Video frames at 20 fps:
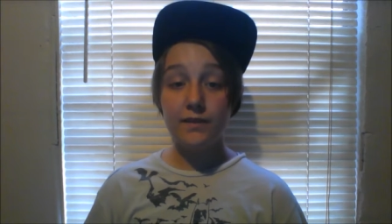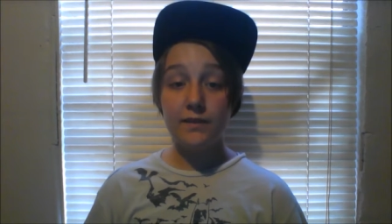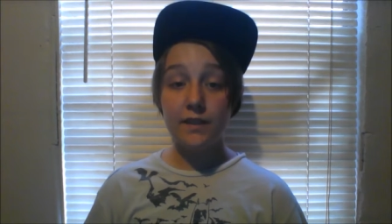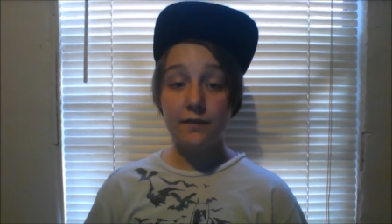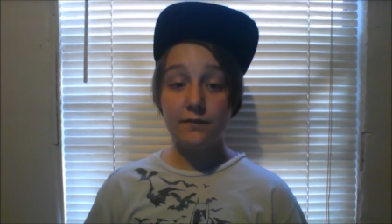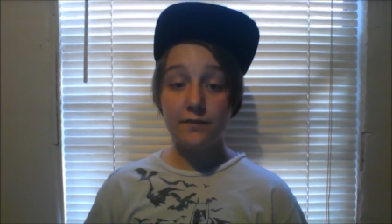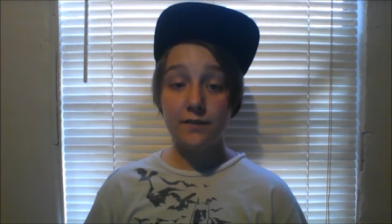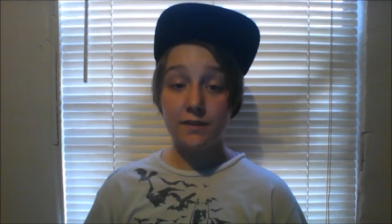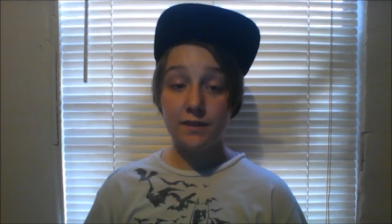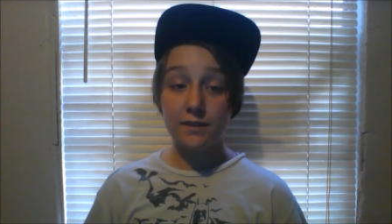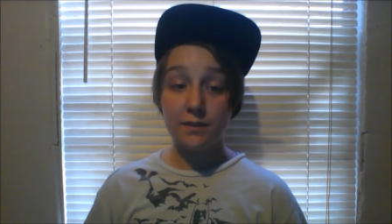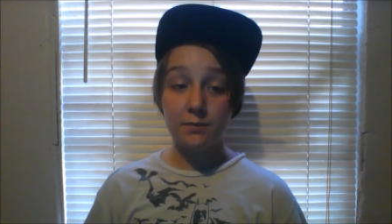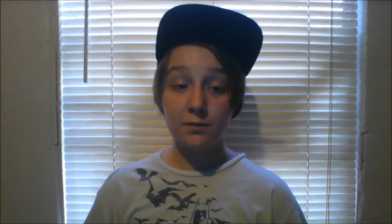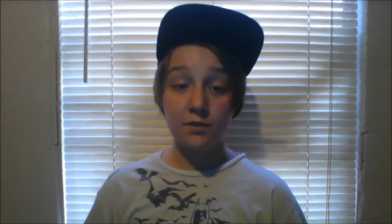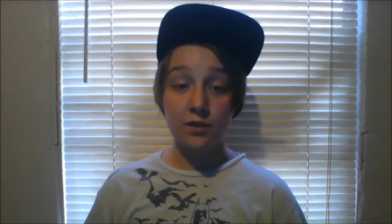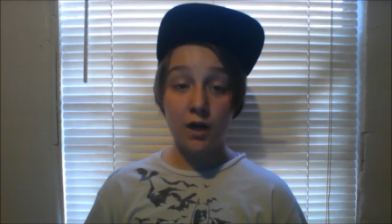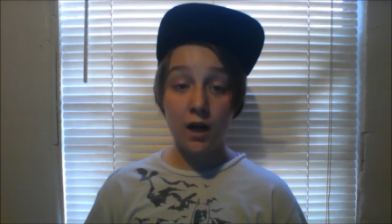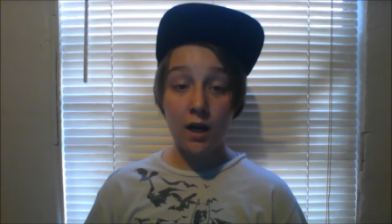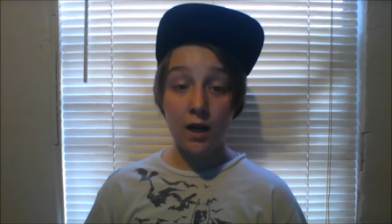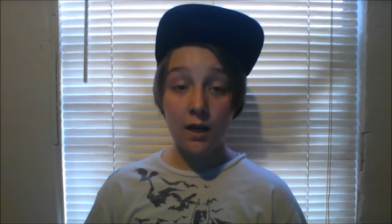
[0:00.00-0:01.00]
definitely
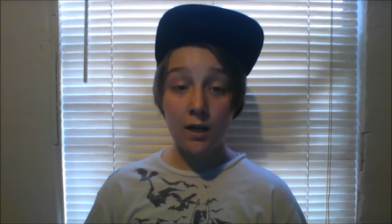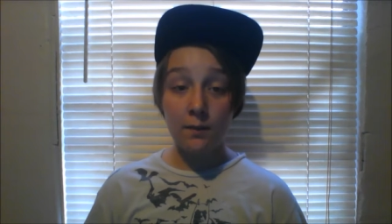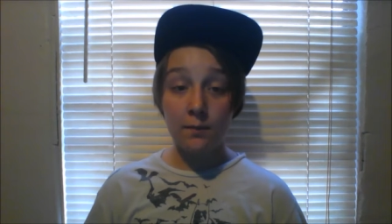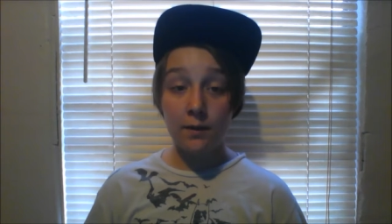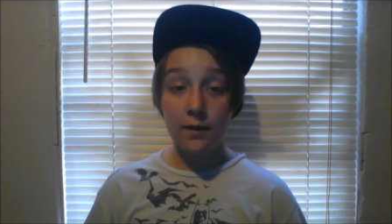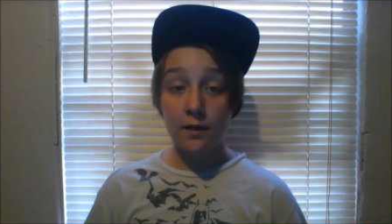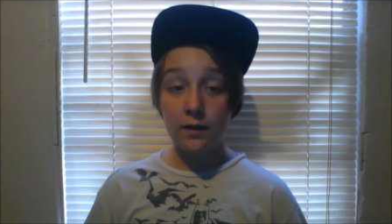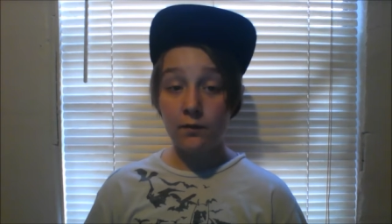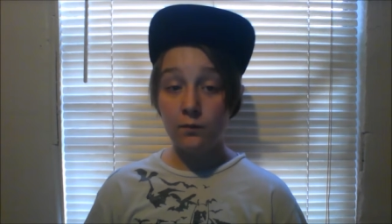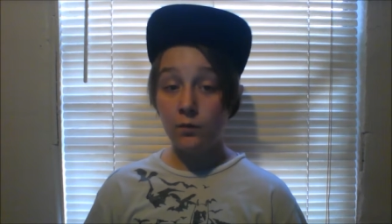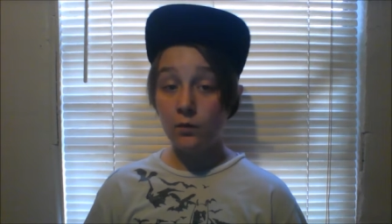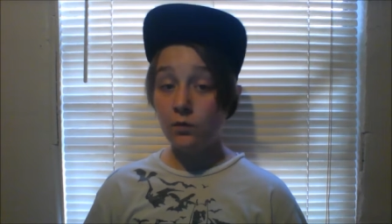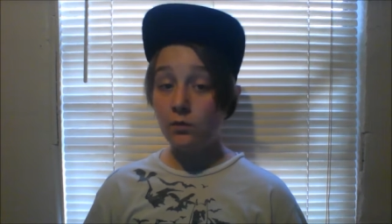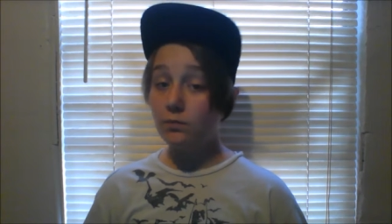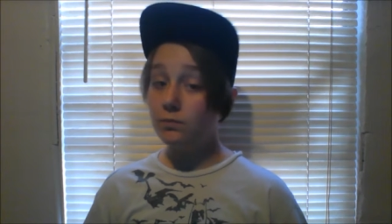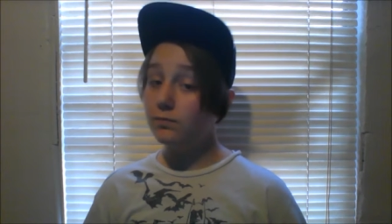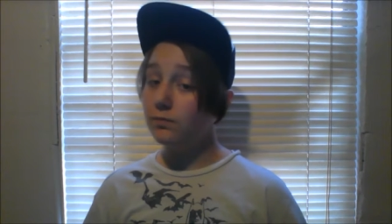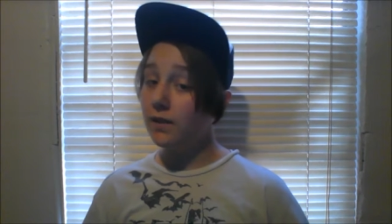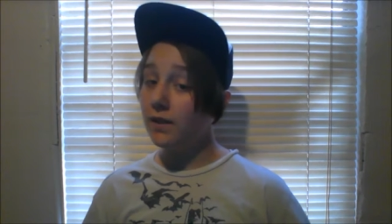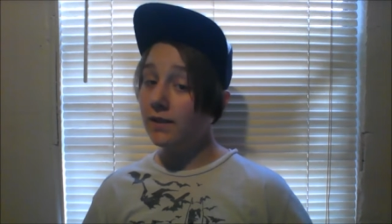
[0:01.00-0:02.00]
subscribe, and
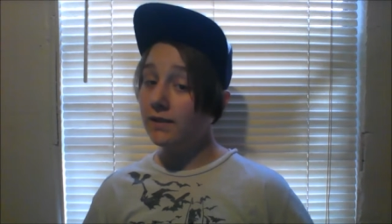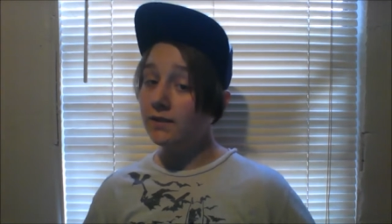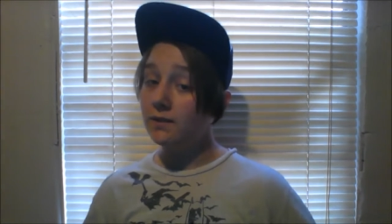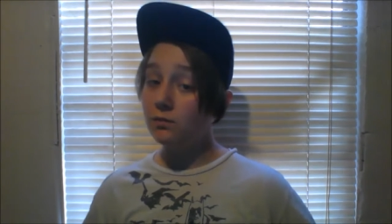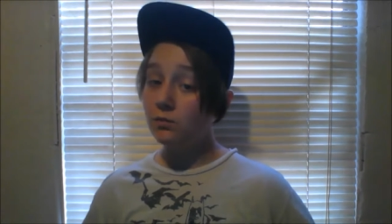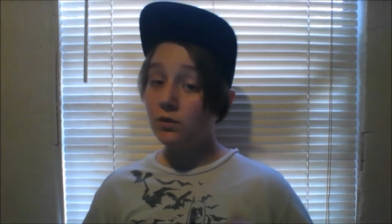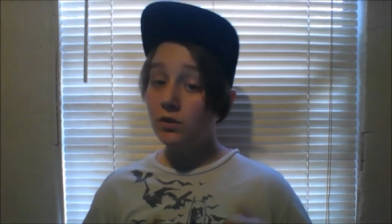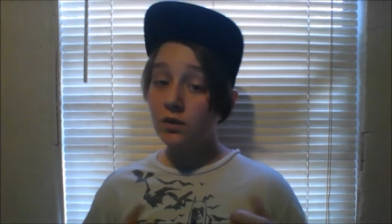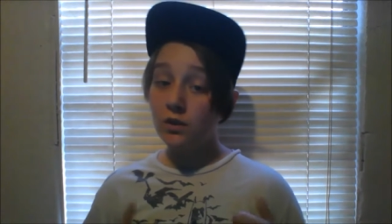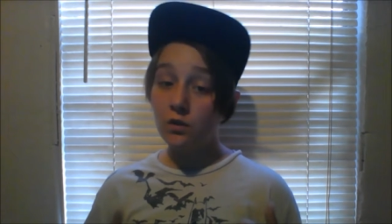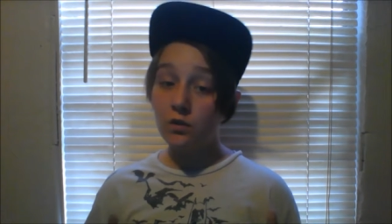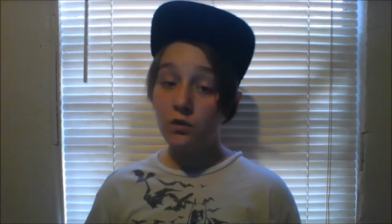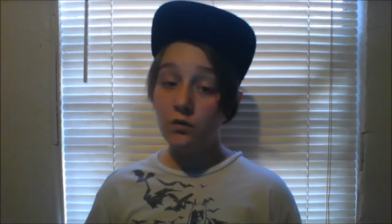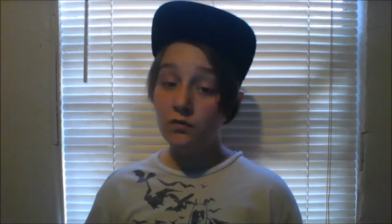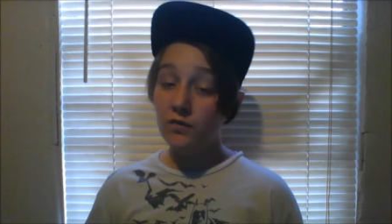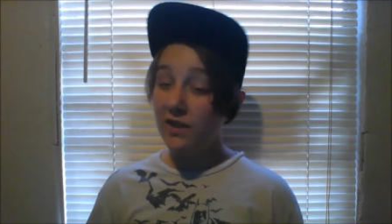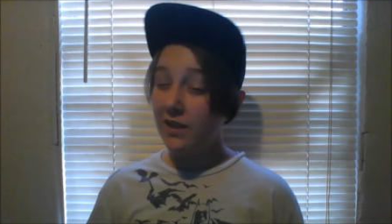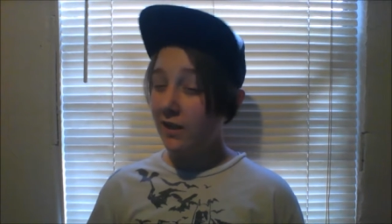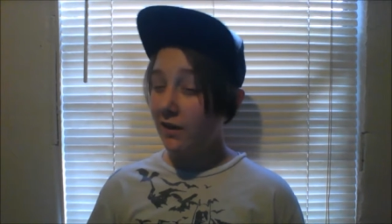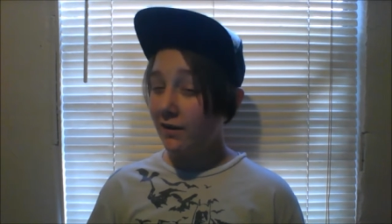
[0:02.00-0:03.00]
we'll play some really cool
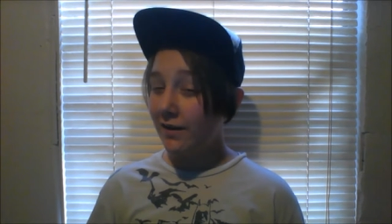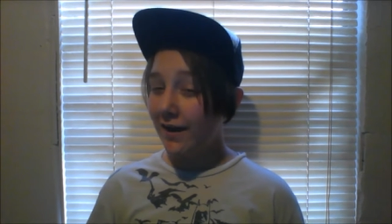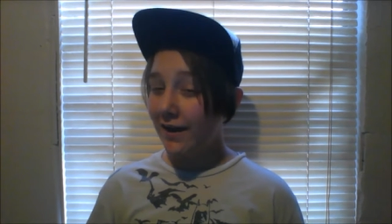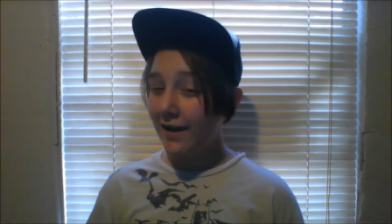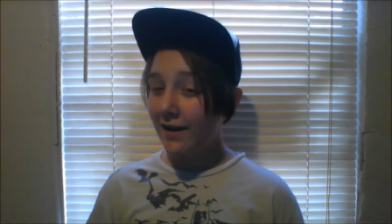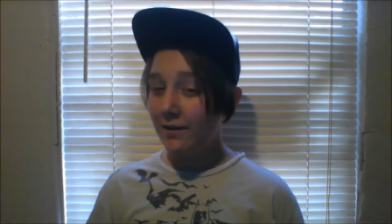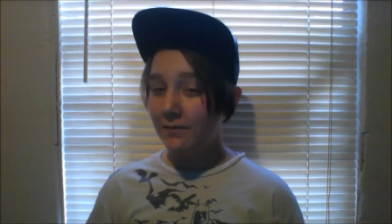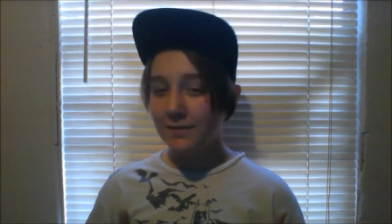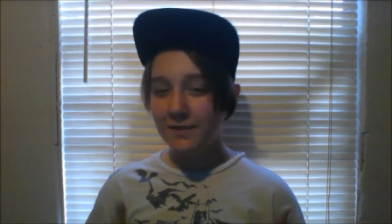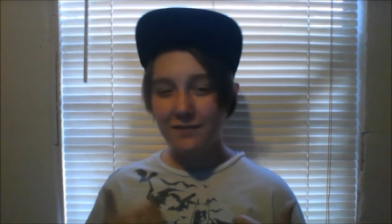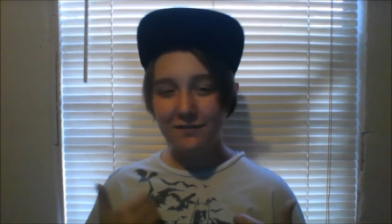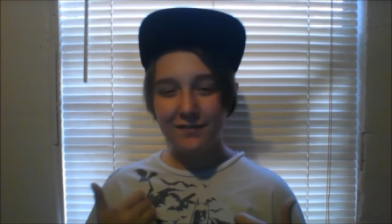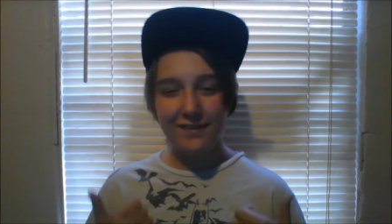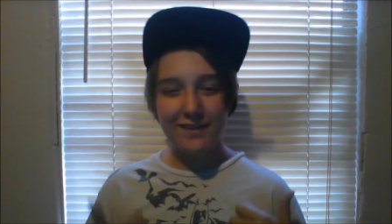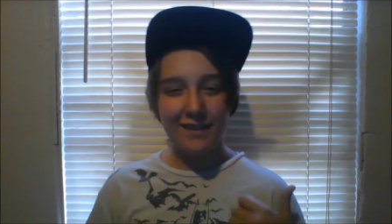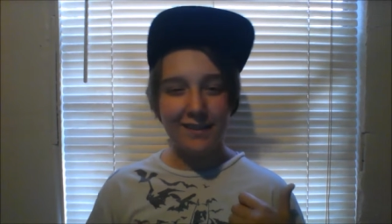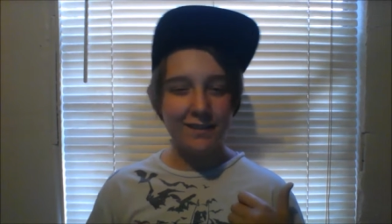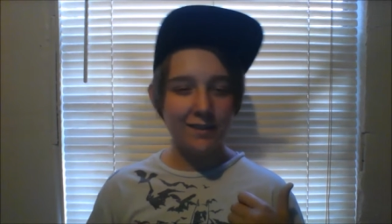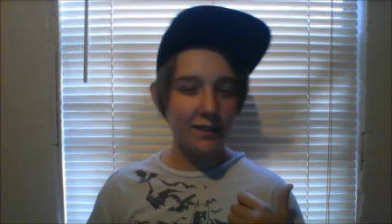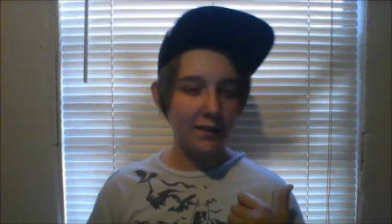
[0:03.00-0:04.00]
video games, different
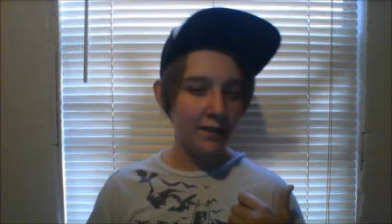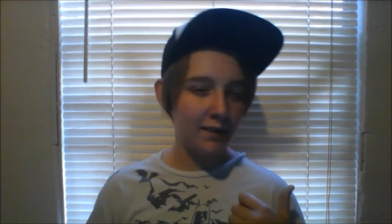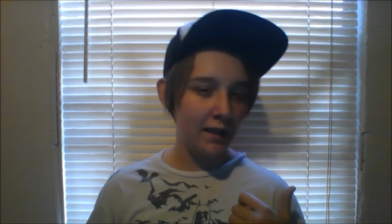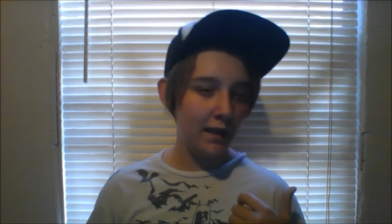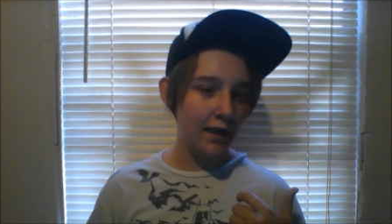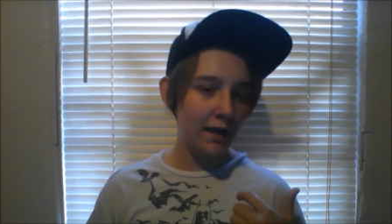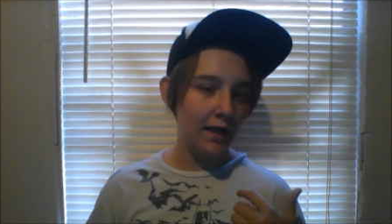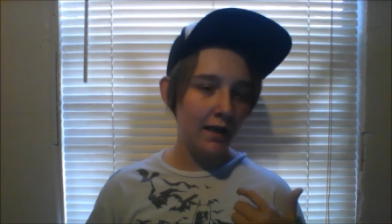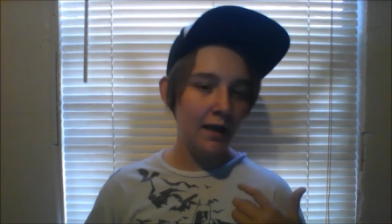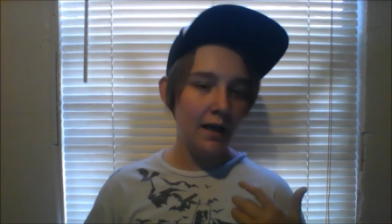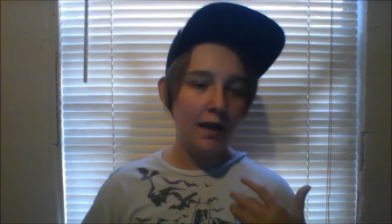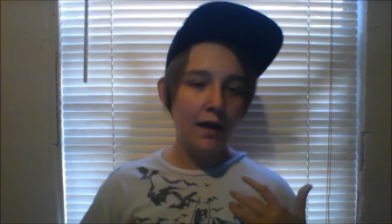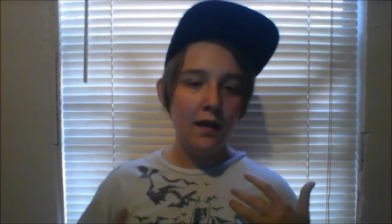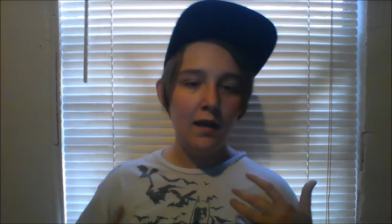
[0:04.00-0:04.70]
things like that.